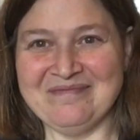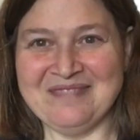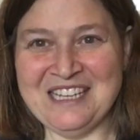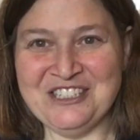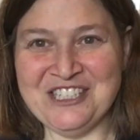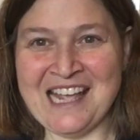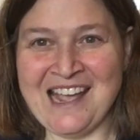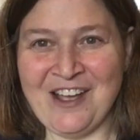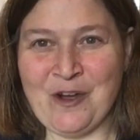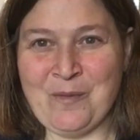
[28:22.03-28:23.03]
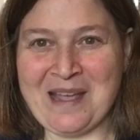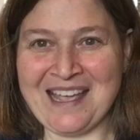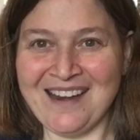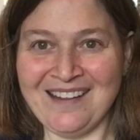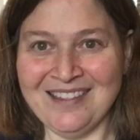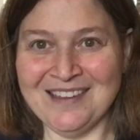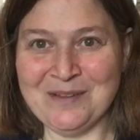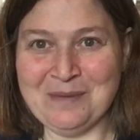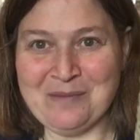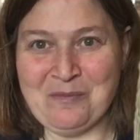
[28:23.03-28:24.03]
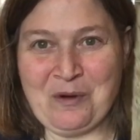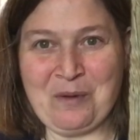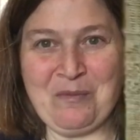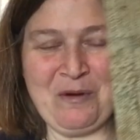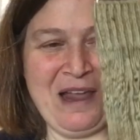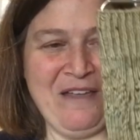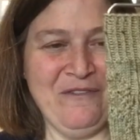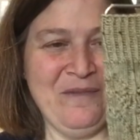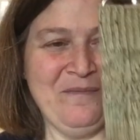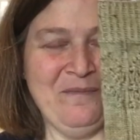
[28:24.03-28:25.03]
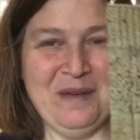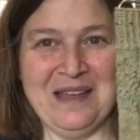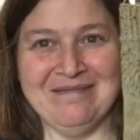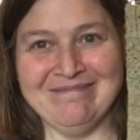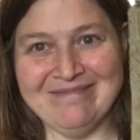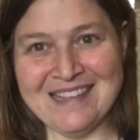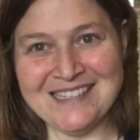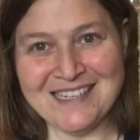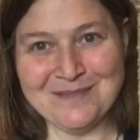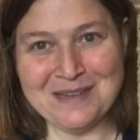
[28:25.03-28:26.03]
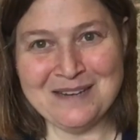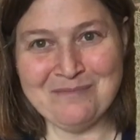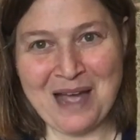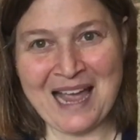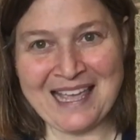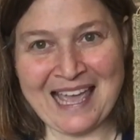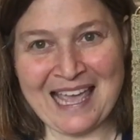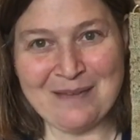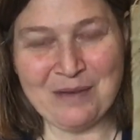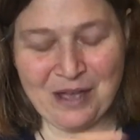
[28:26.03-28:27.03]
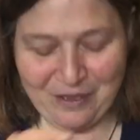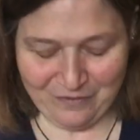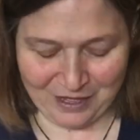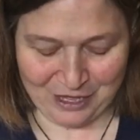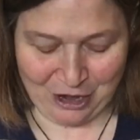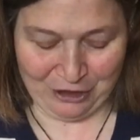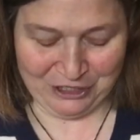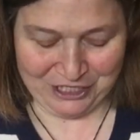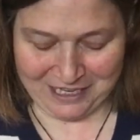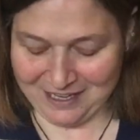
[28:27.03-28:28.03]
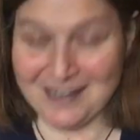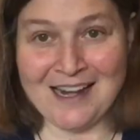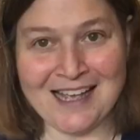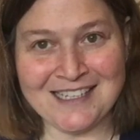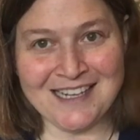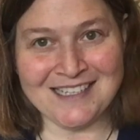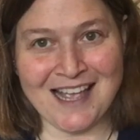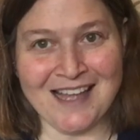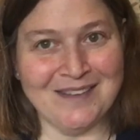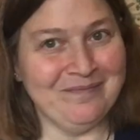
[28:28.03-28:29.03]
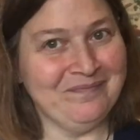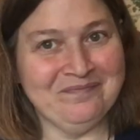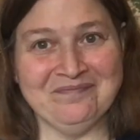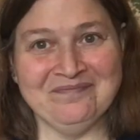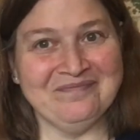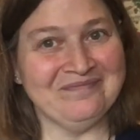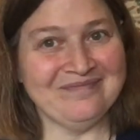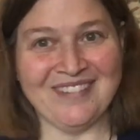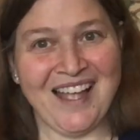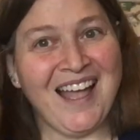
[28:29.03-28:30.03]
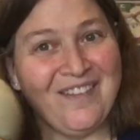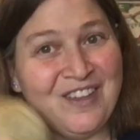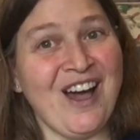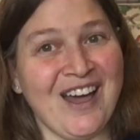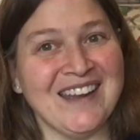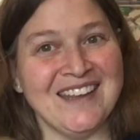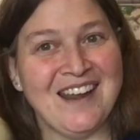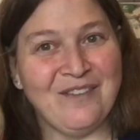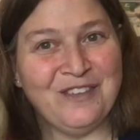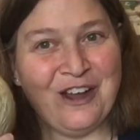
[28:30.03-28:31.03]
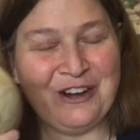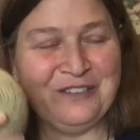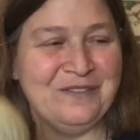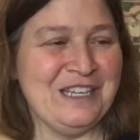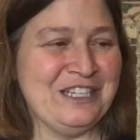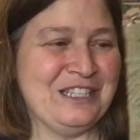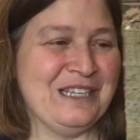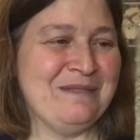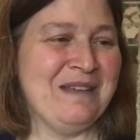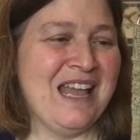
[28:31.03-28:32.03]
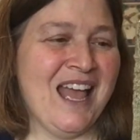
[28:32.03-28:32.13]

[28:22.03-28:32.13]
each day I hope I get a little bit more brave. But this has been my game of yarn chicken, and as I said, I've got enough yarn to finish them.